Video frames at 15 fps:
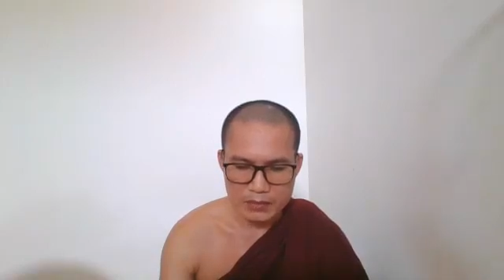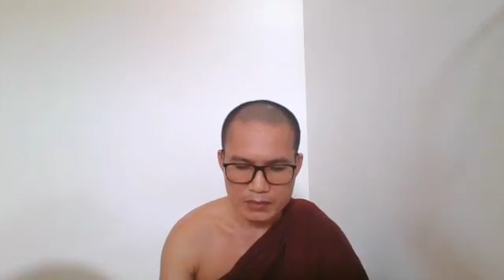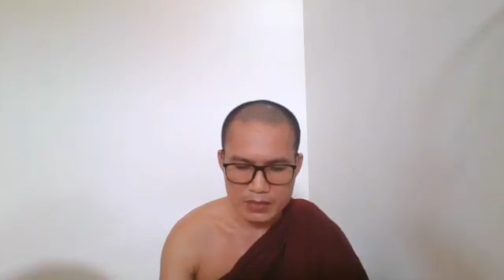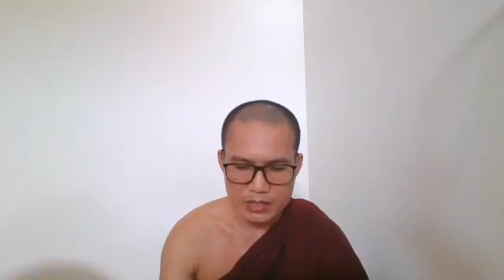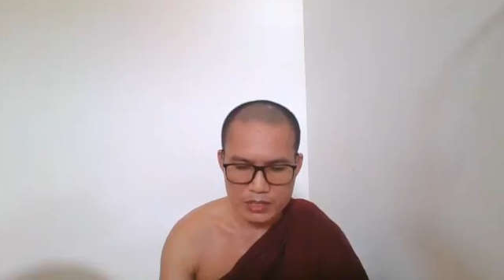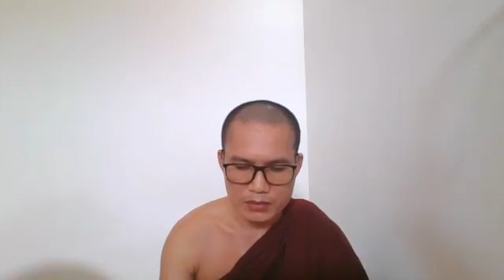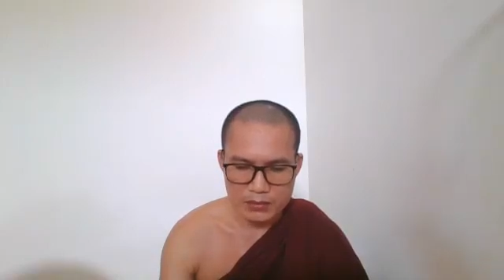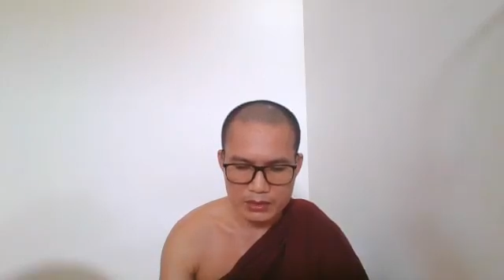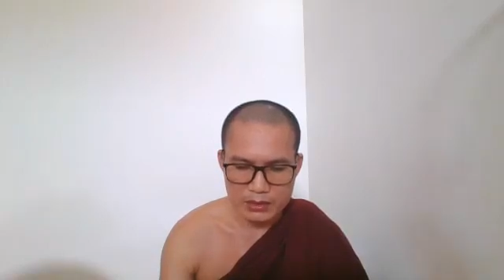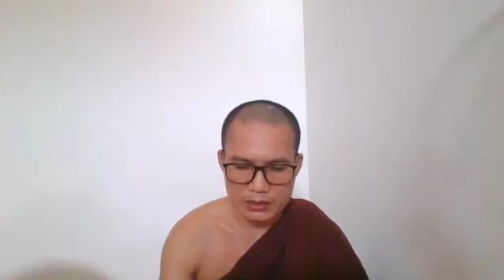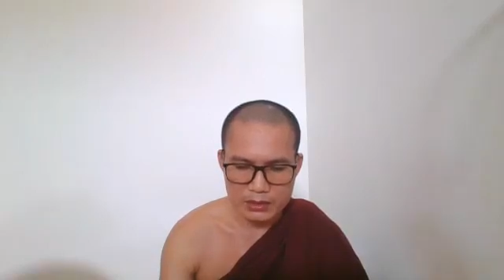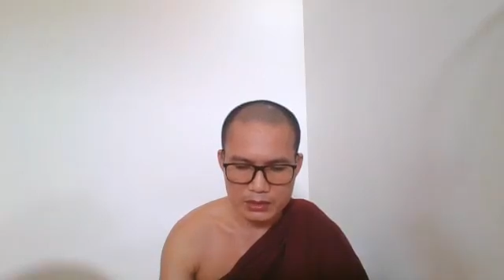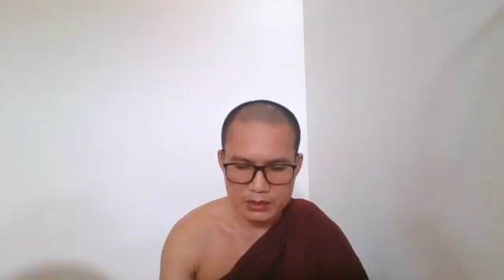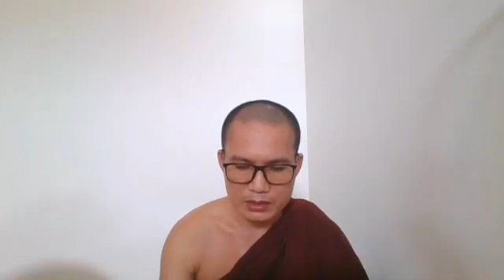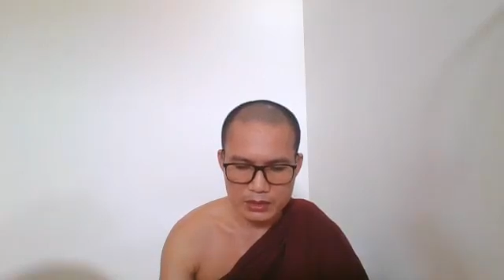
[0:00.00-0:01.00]

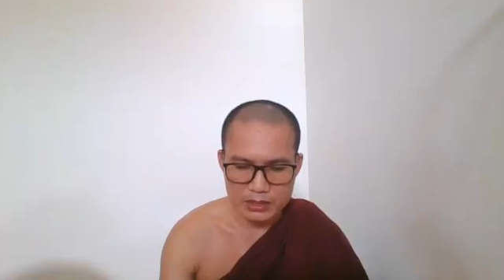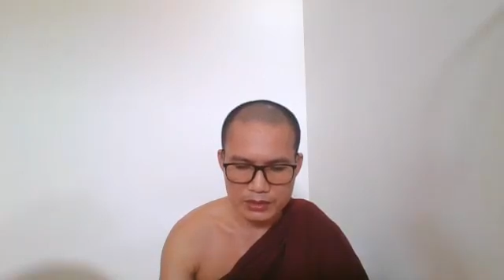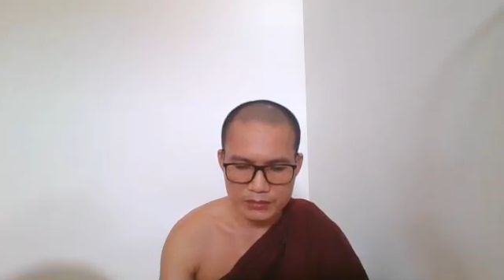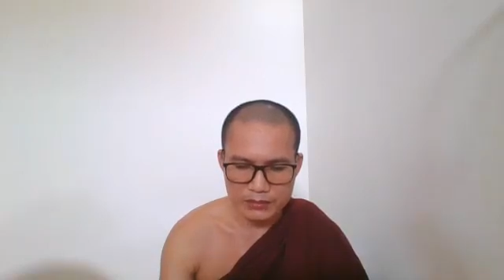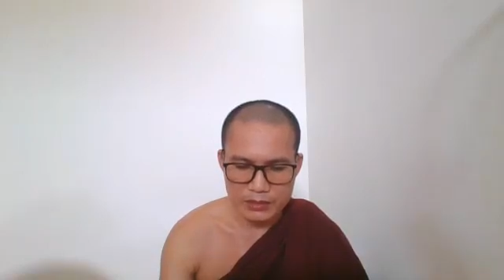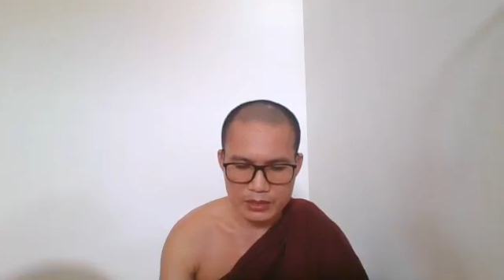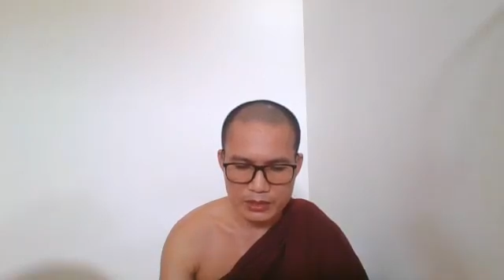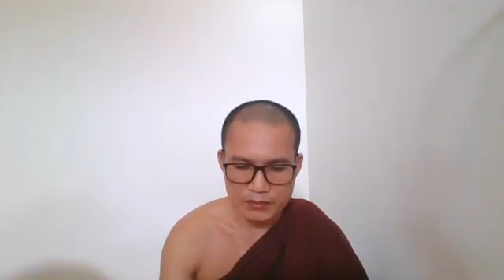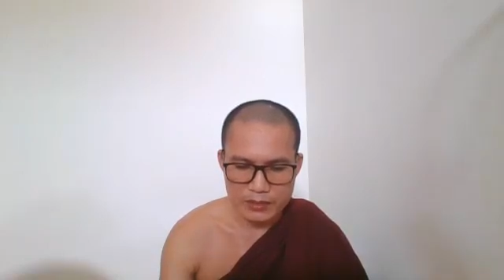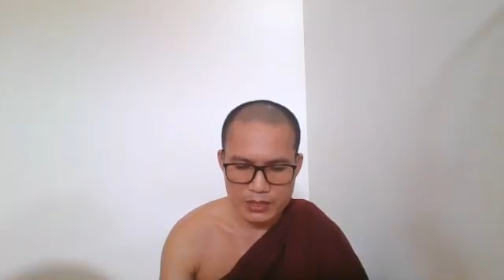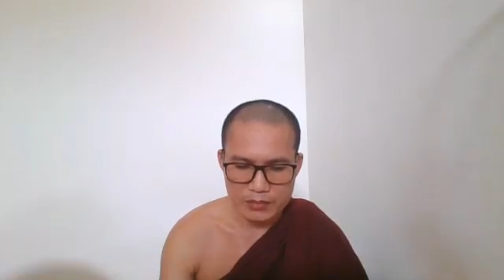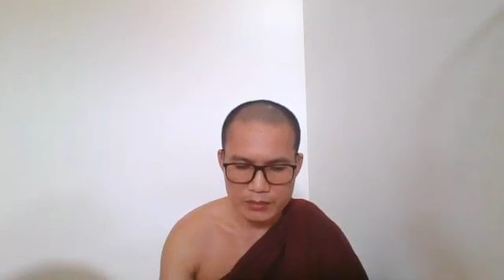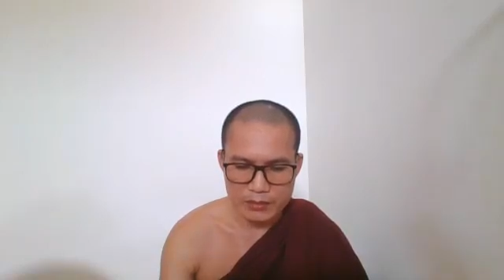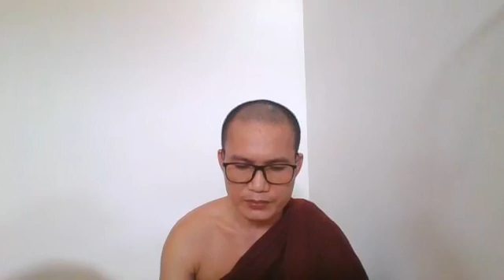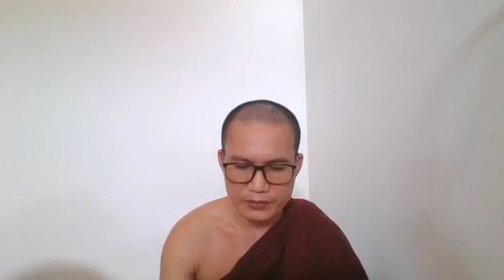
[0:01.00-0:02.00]

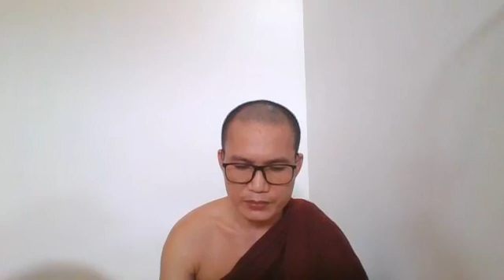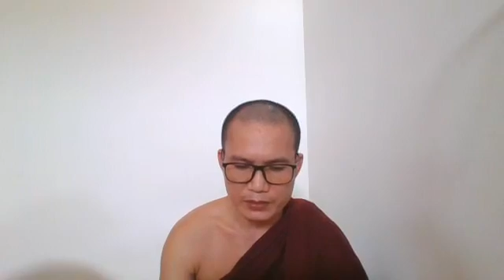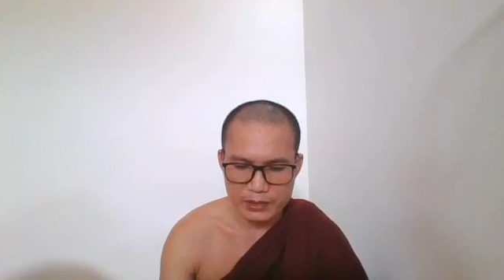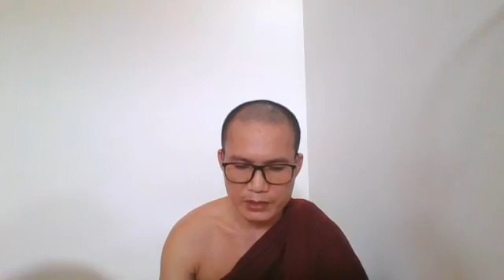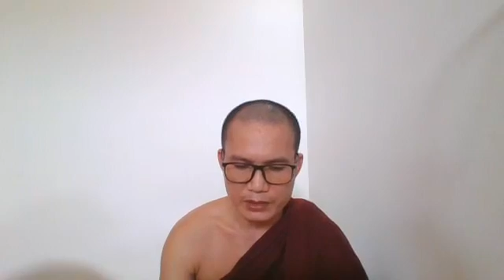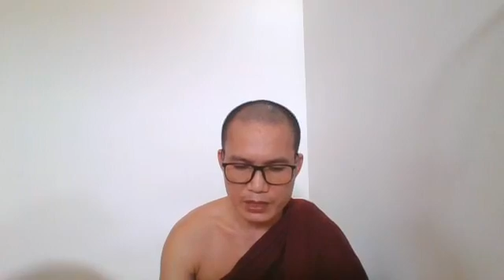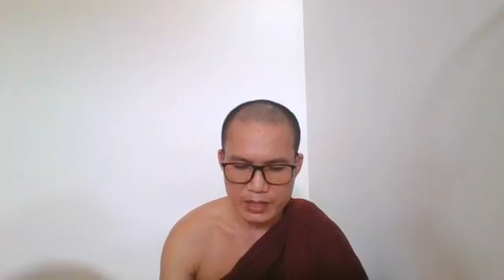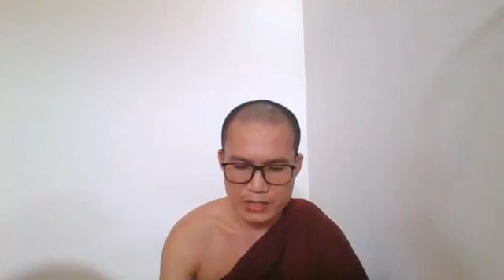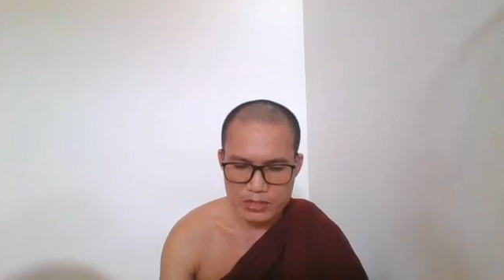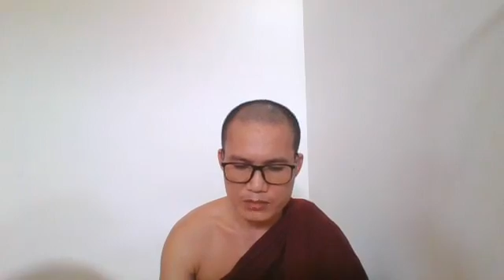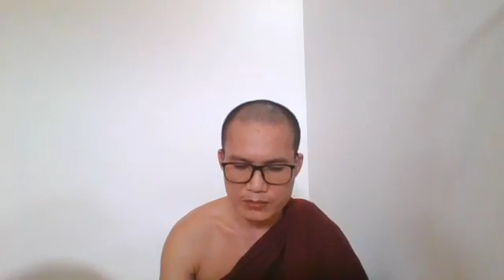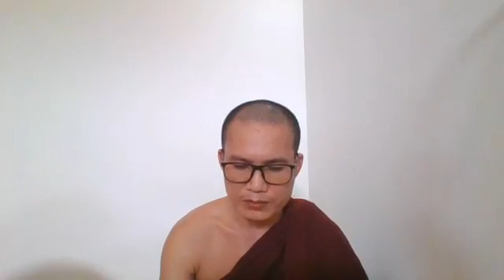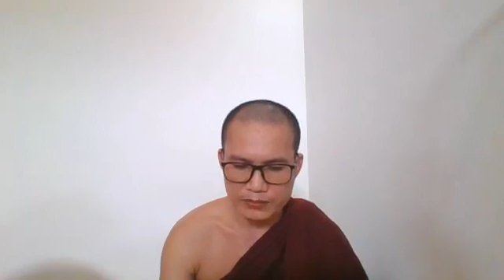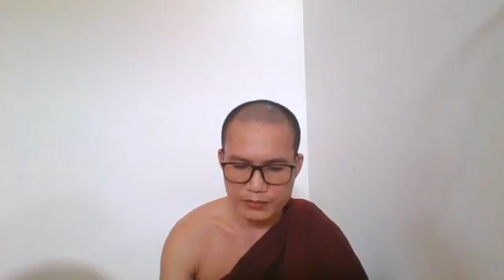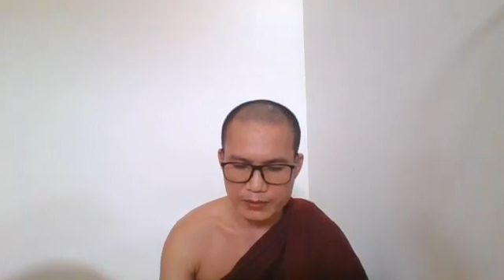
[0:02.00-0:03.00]
respectfully as
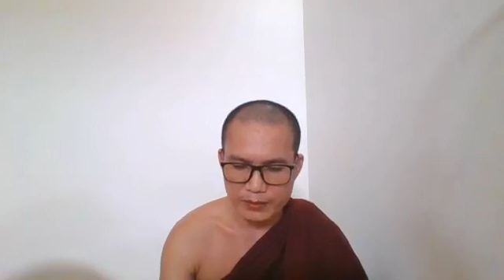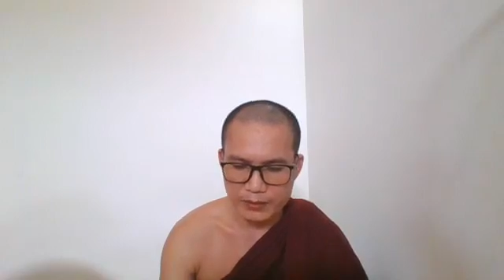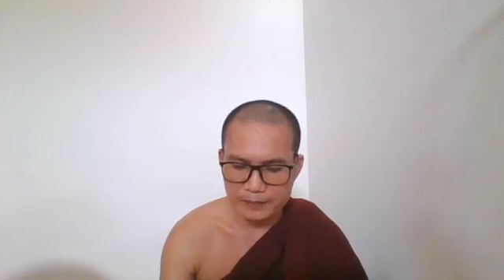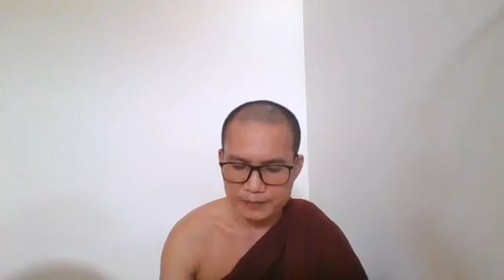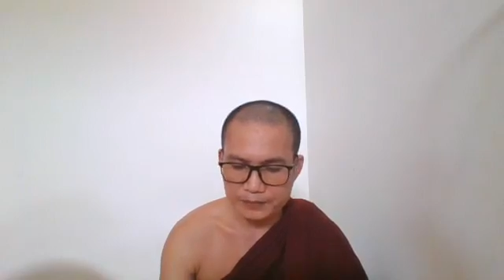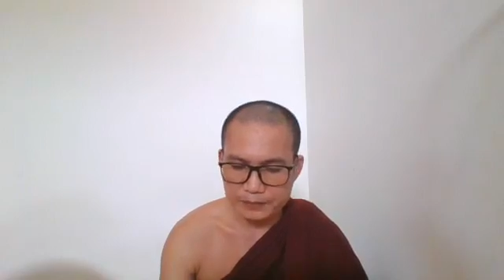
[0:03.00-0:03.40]
before,